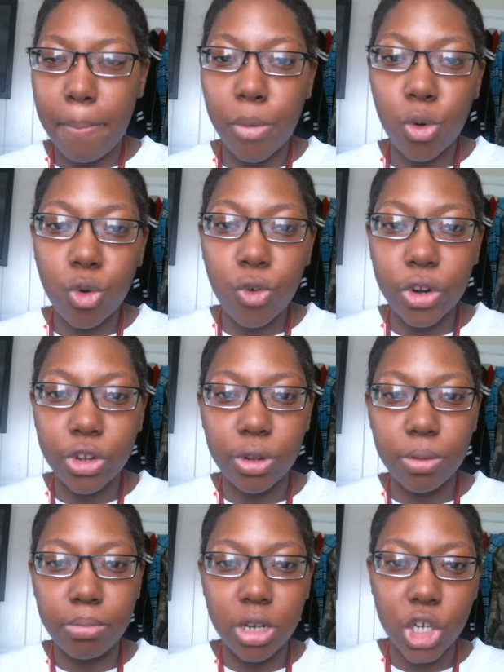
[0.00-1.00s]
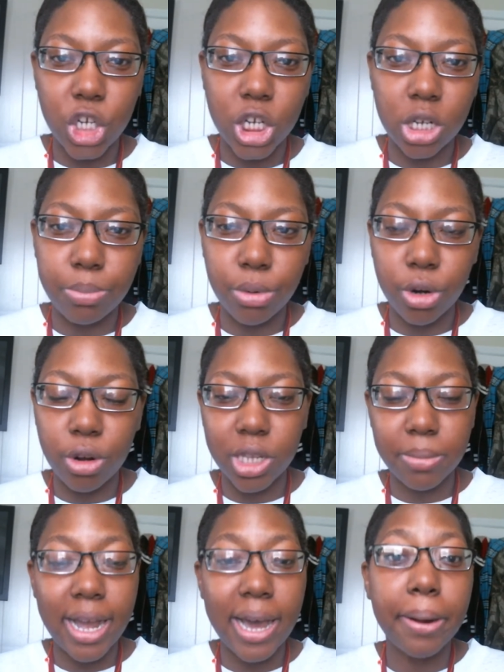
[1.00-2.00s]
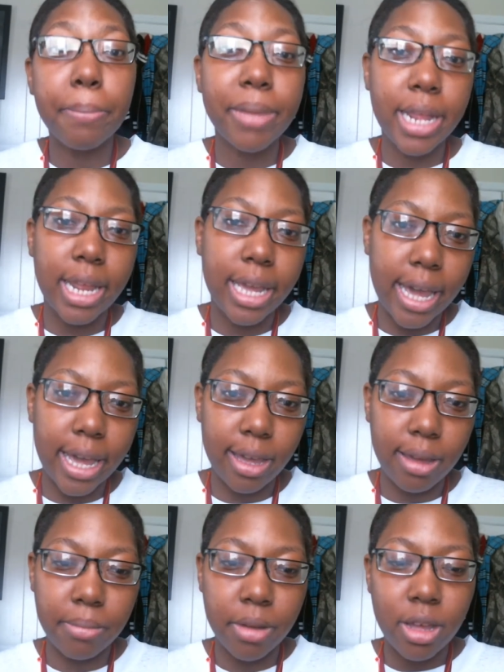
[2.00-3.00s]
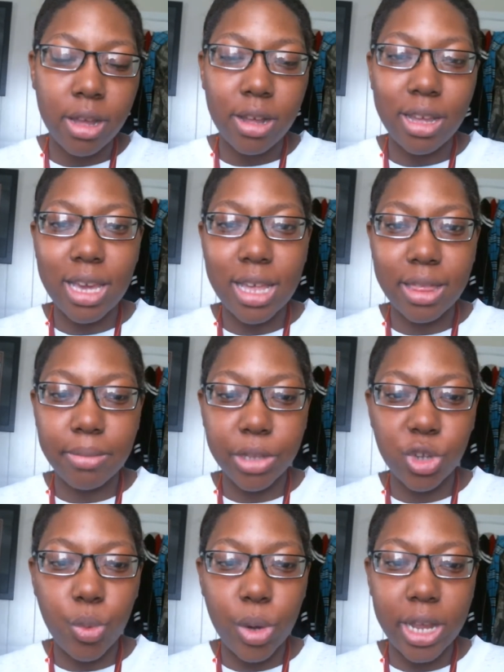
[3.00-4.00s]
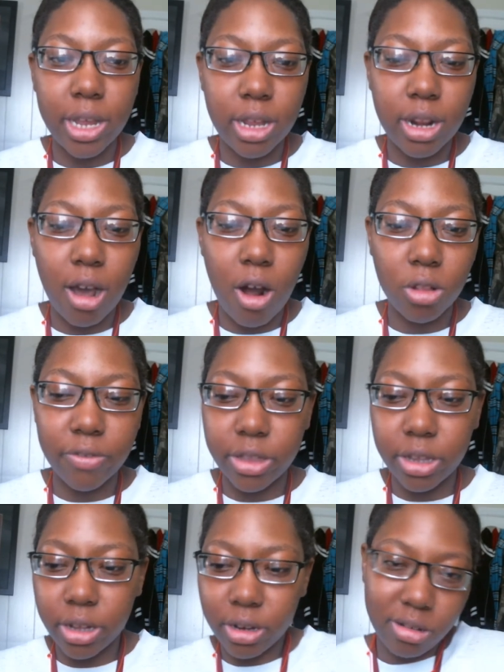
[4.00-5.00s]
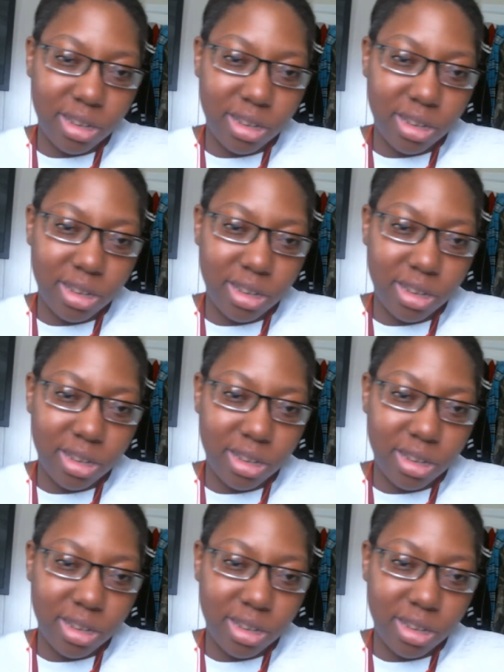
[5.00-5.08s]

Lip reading: move the ship or some kind of mini game in between all of the,